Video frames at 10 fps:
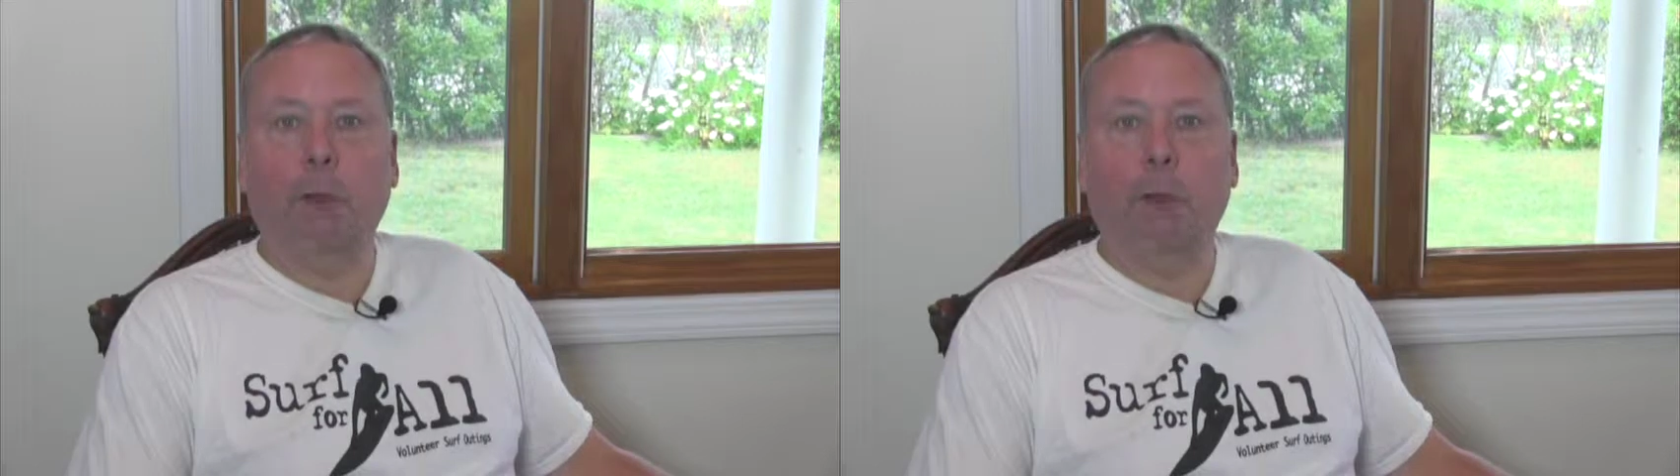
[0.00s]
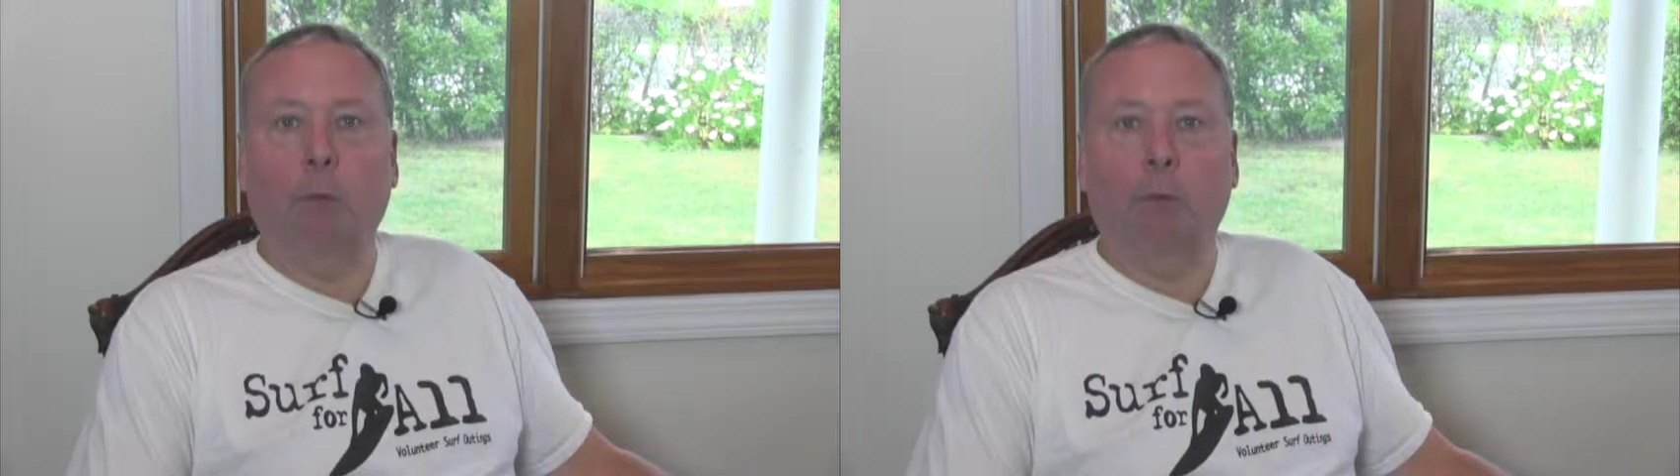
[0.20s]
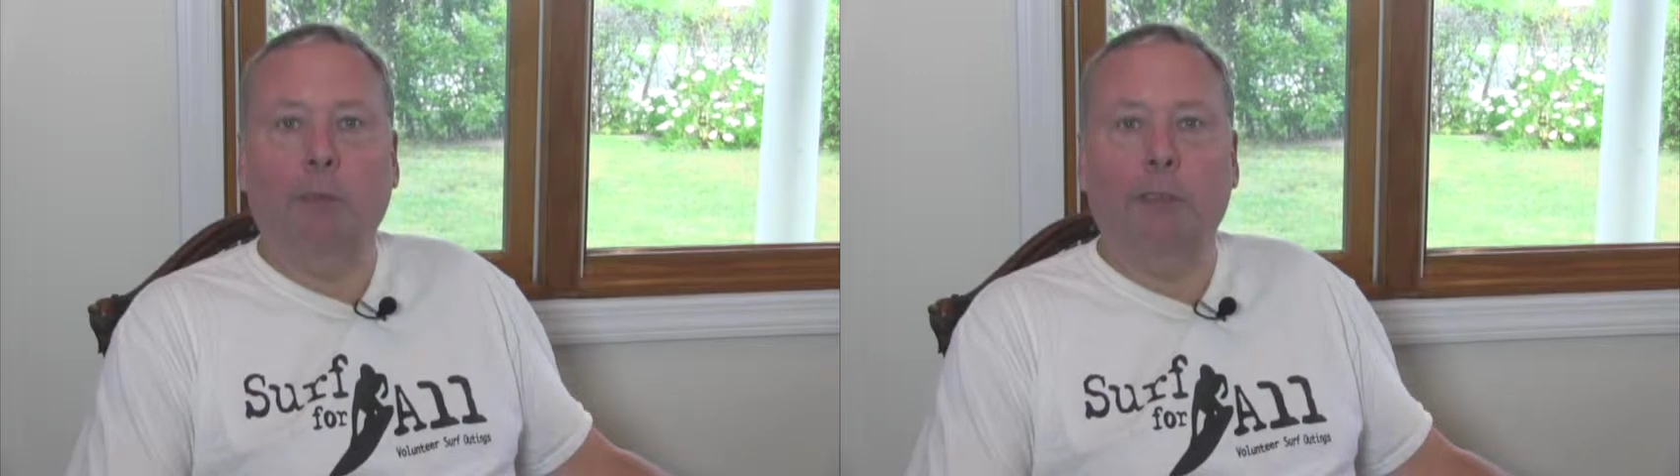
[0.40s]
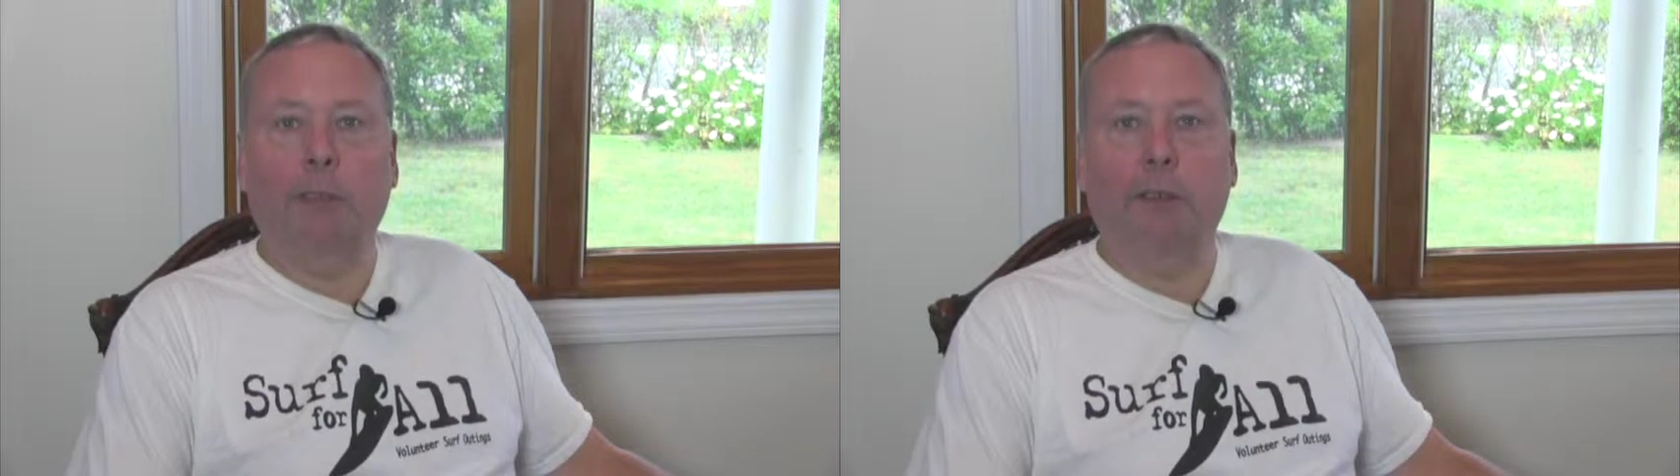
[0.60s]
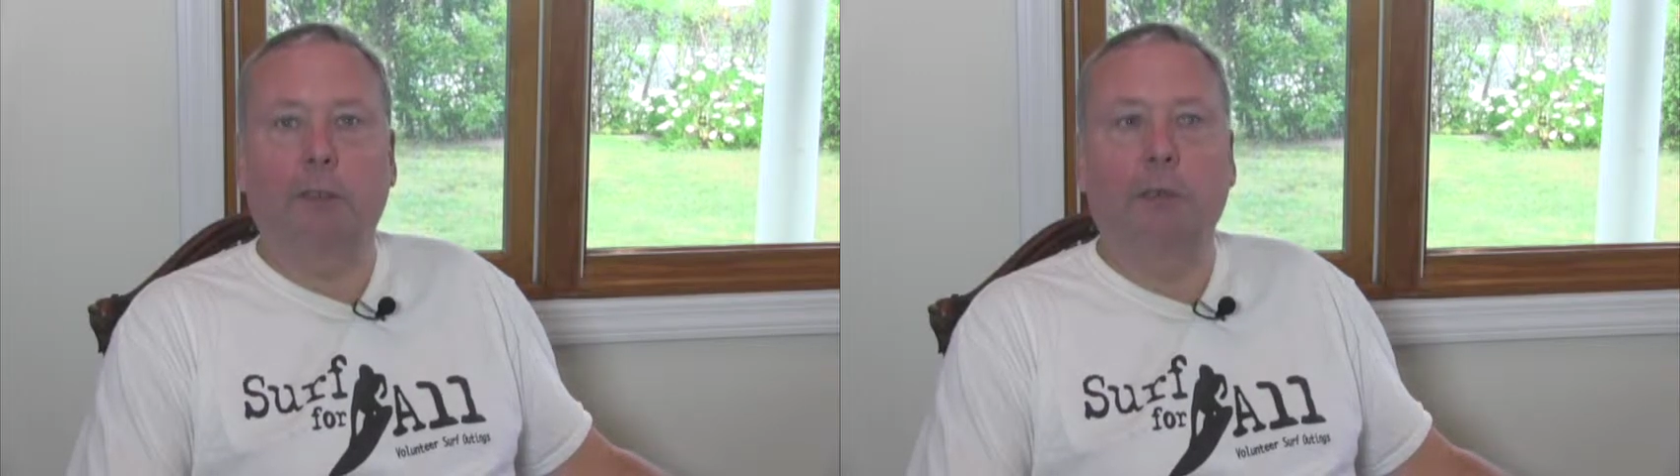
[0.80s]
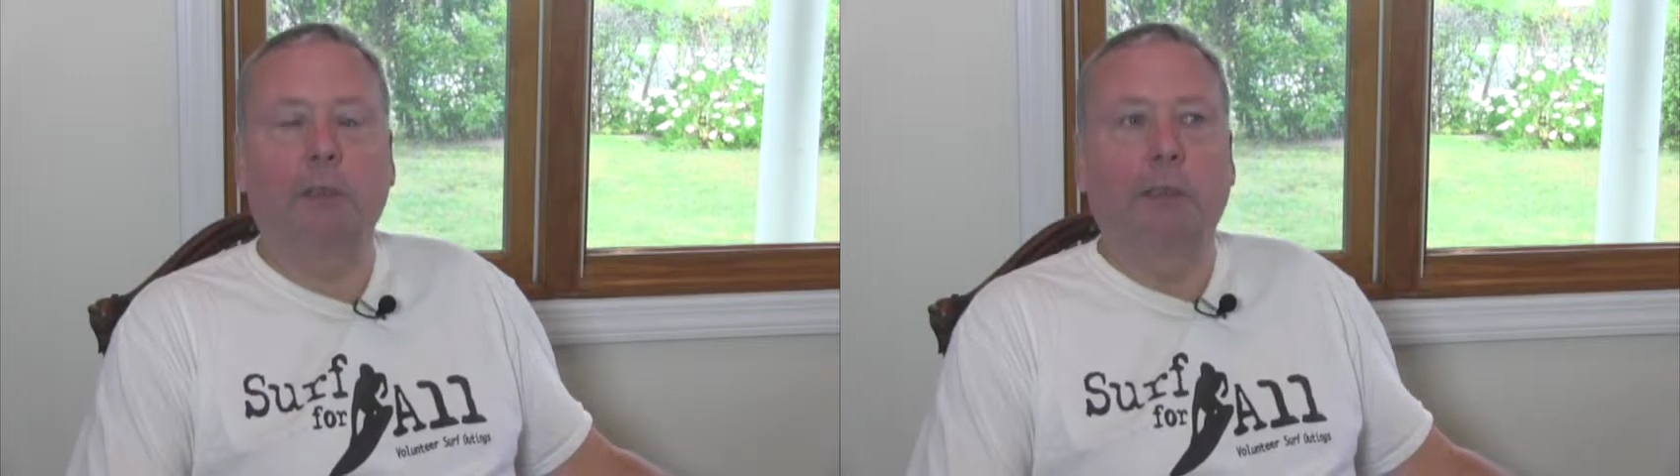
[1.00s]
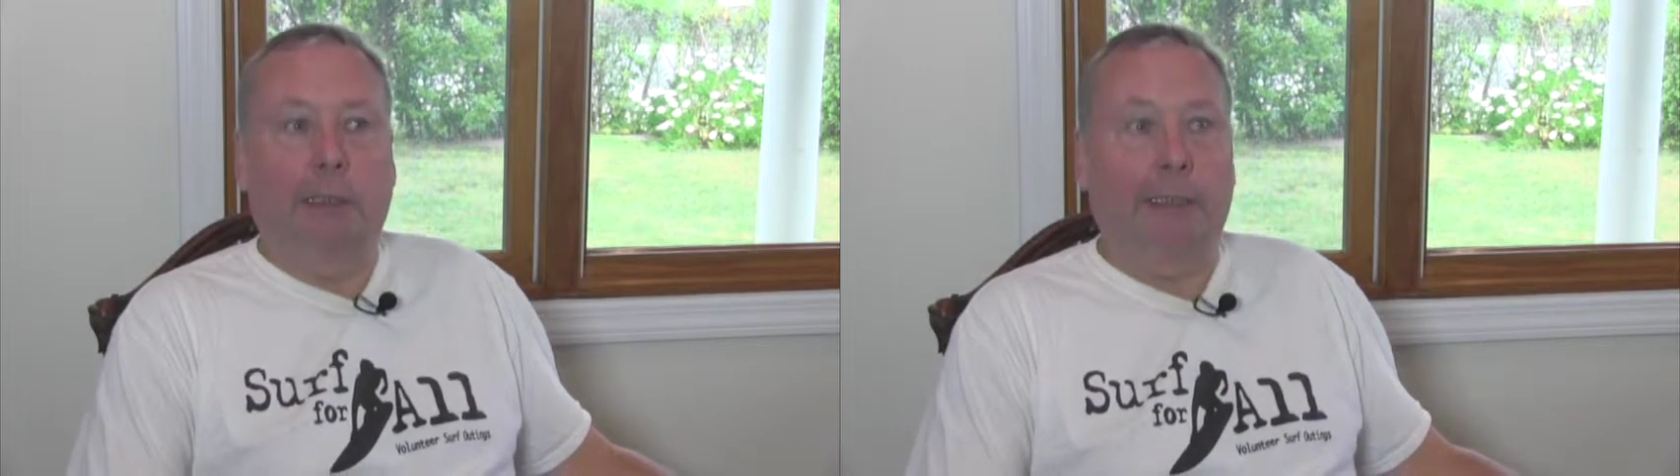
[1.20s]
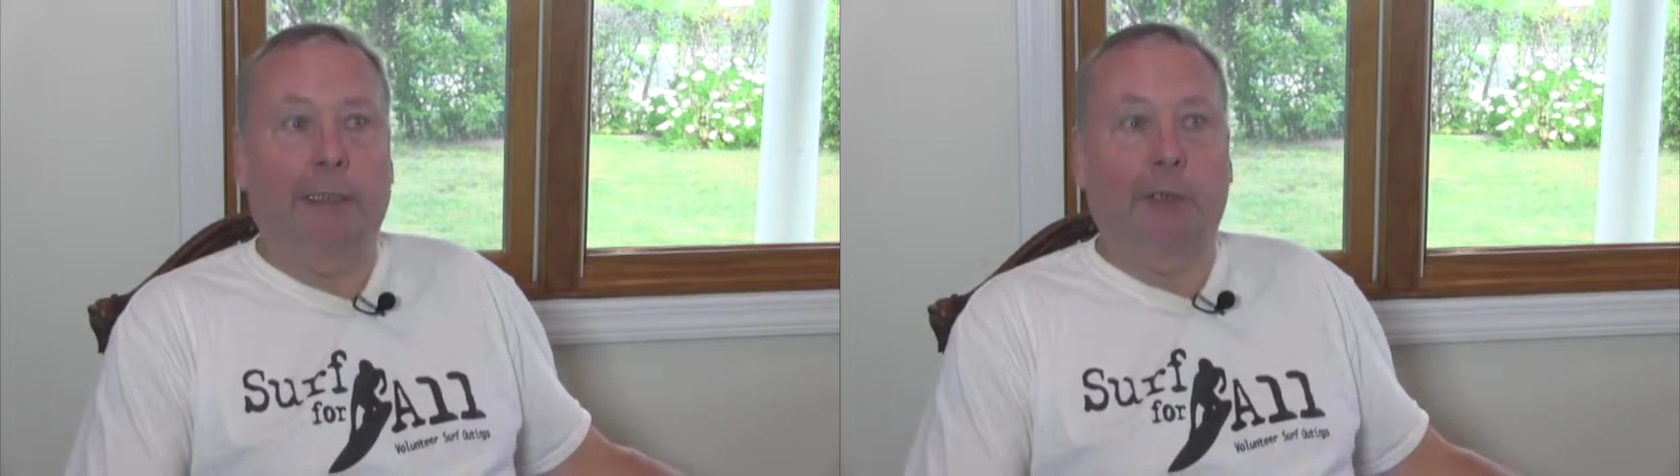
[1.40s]
the World Trade Center
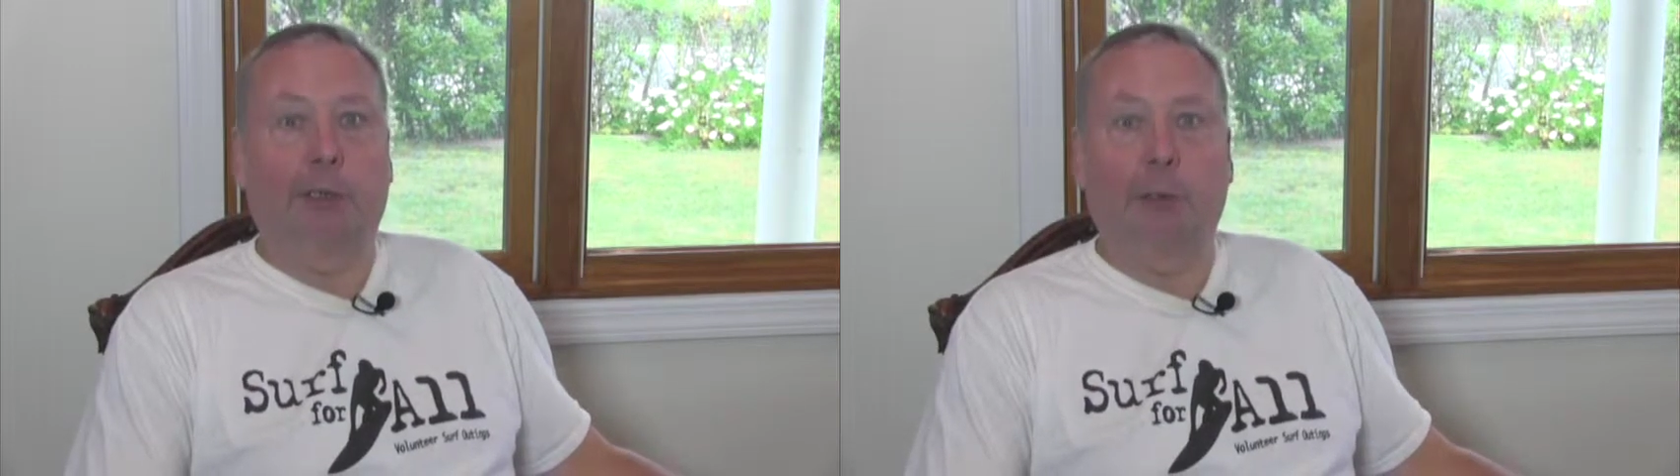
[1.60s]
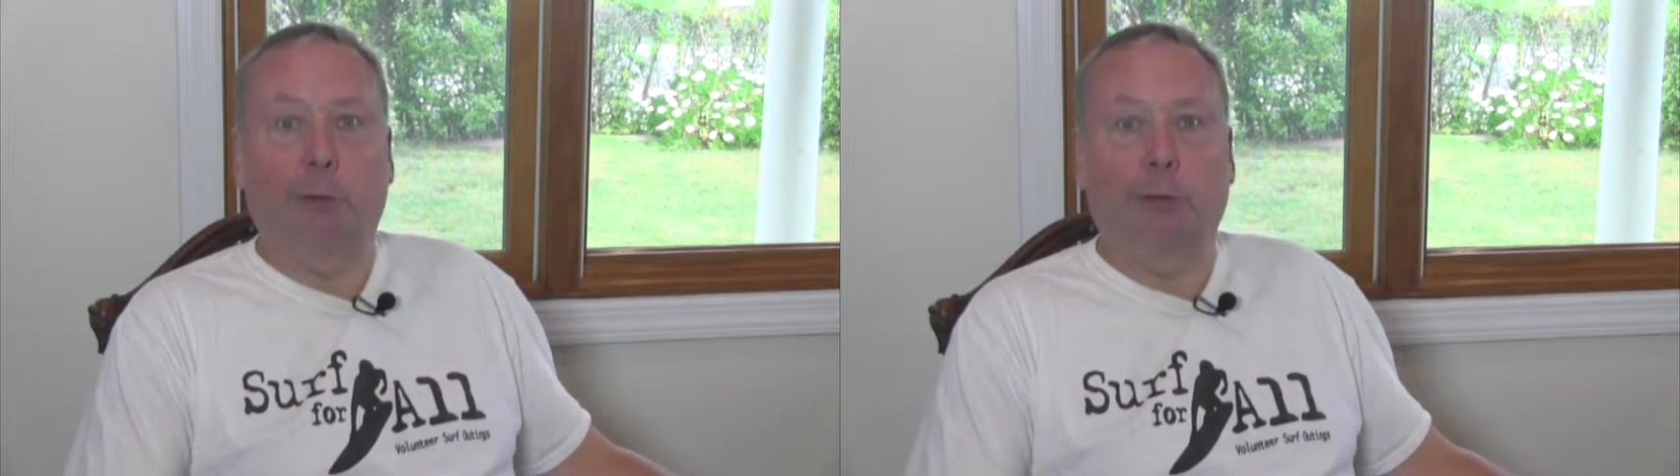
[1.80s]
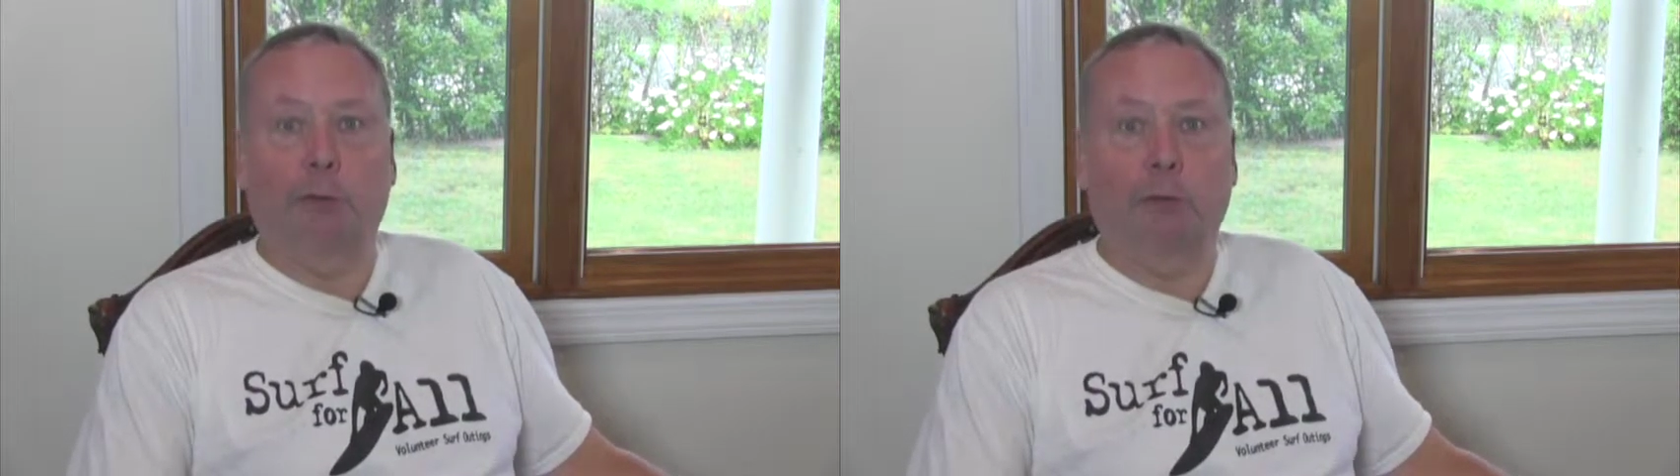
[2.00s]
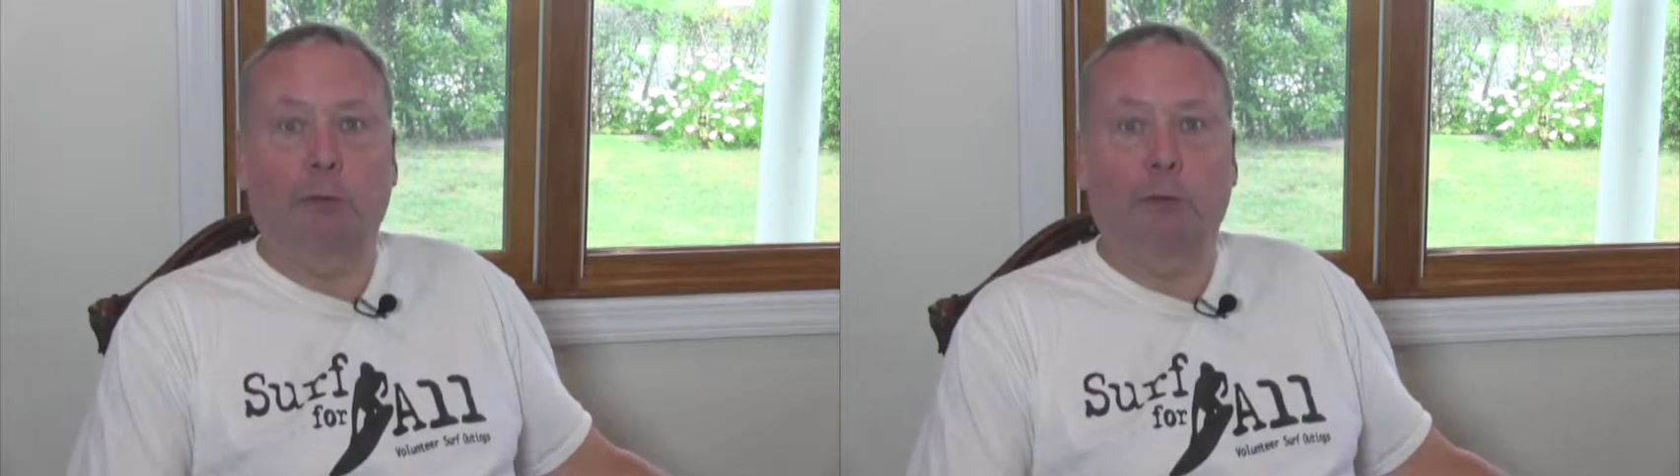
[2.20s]
in his suit.